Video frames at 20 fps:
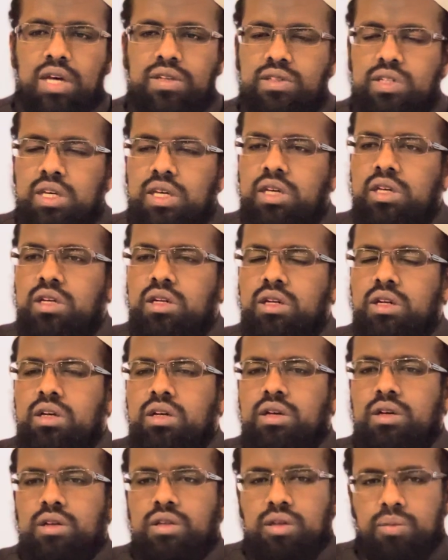attain
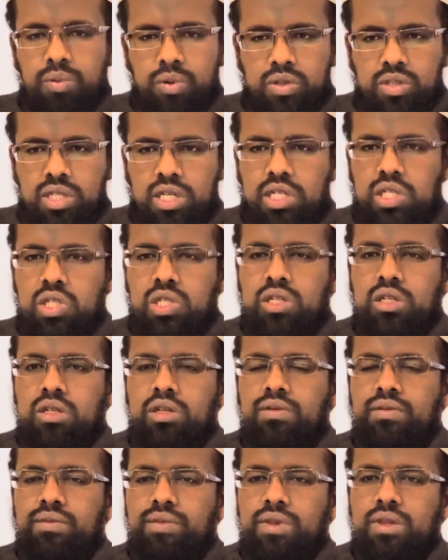the protection
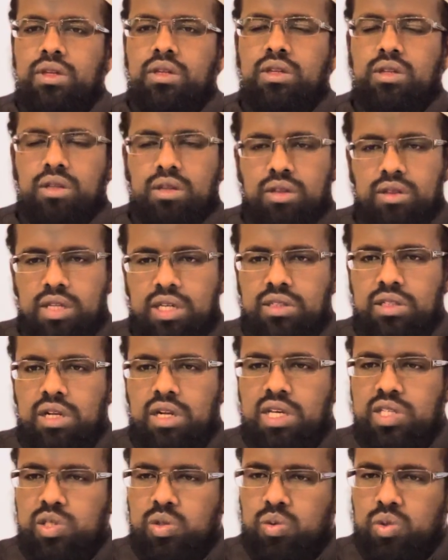that
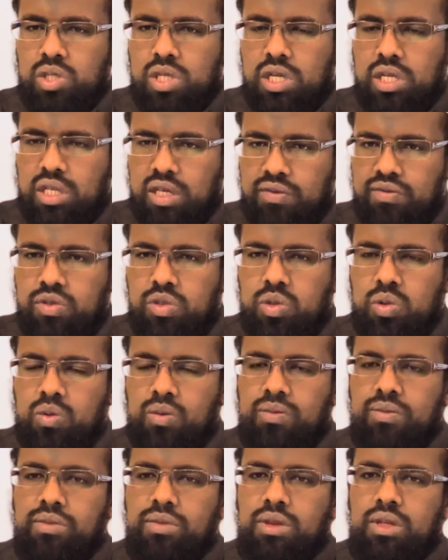Allah Azza wa Jal gives you.
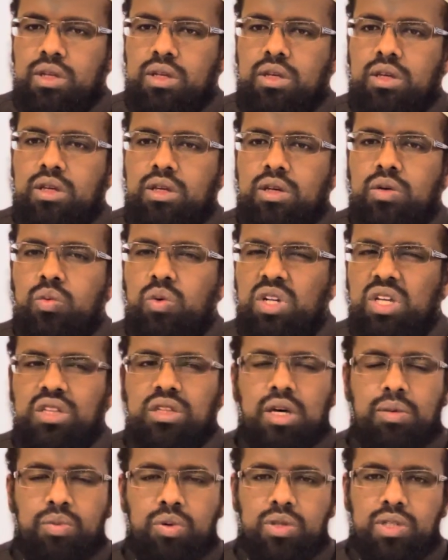We need
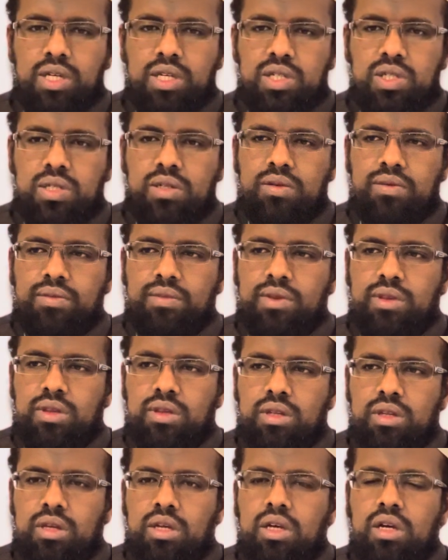that protection.
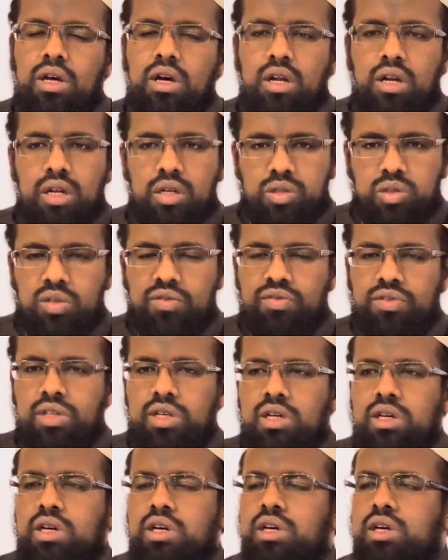A lot of
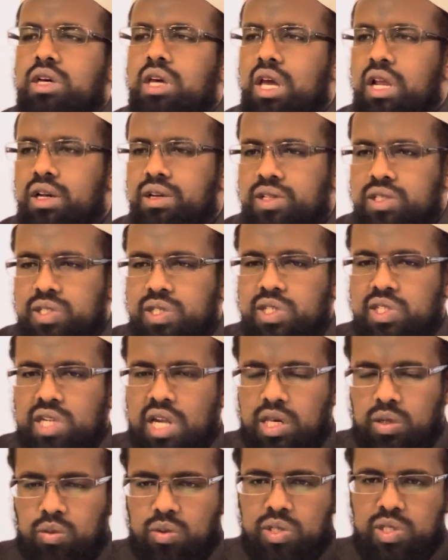the illnesses,
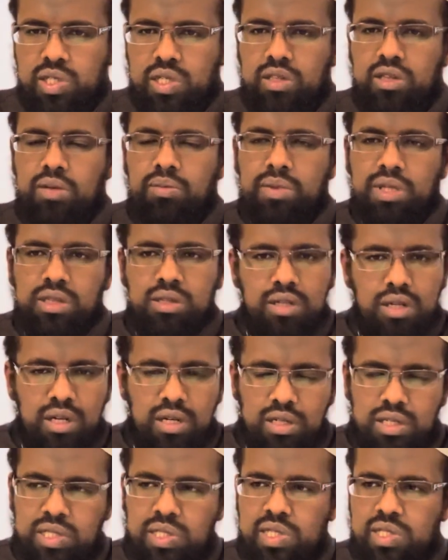like we said, the mental
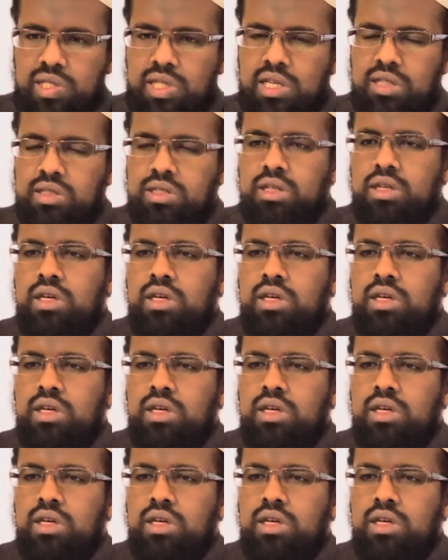illnesses that